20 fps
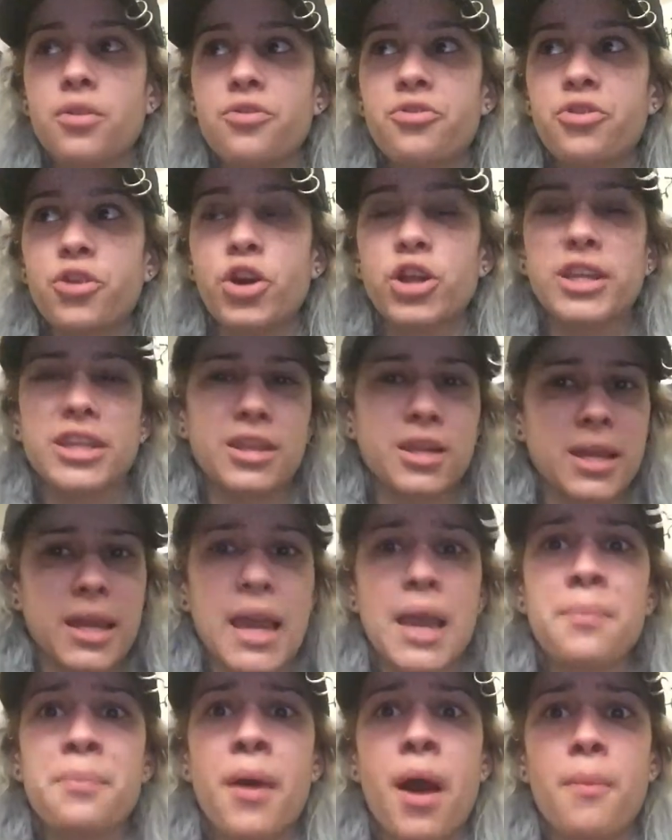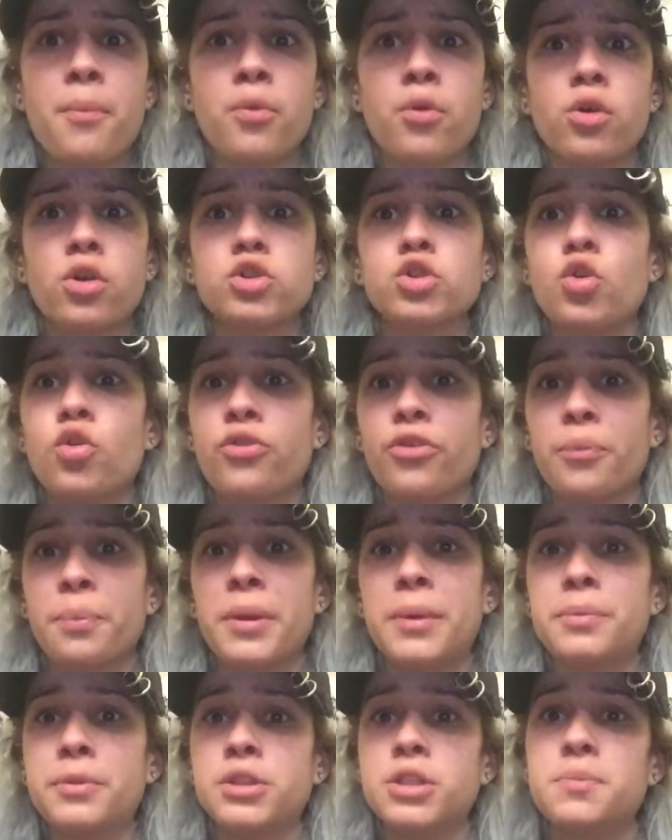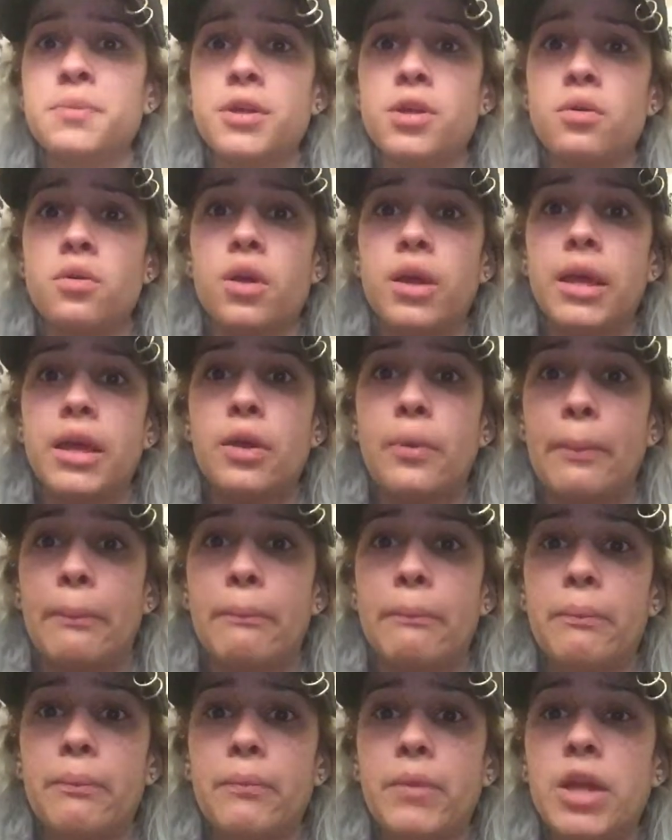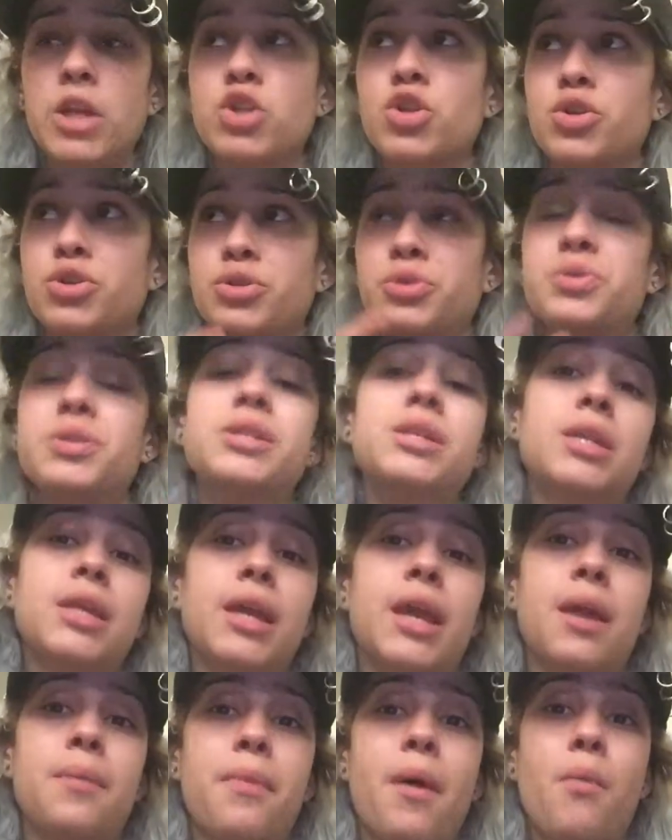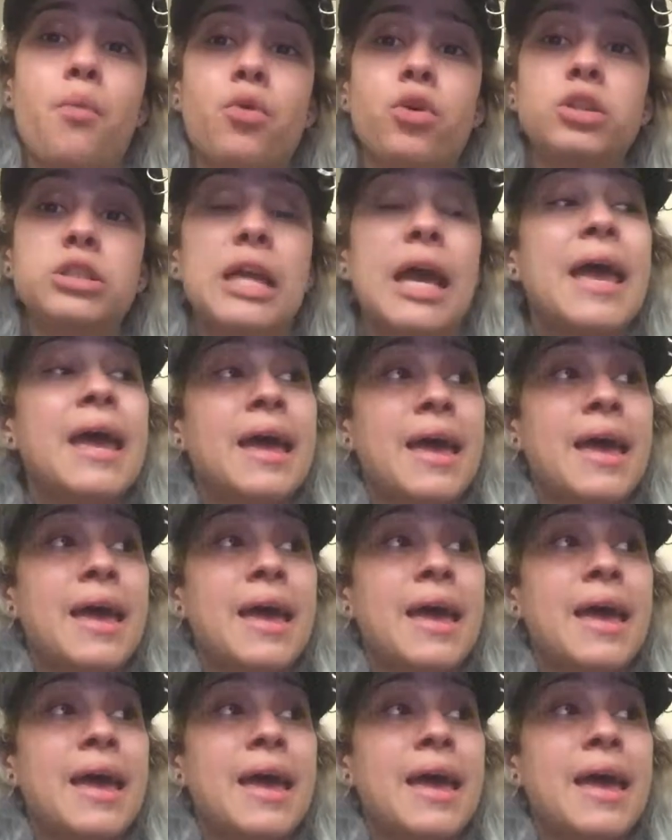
for the K-pop world, or for people to be introduced to the K-pop world.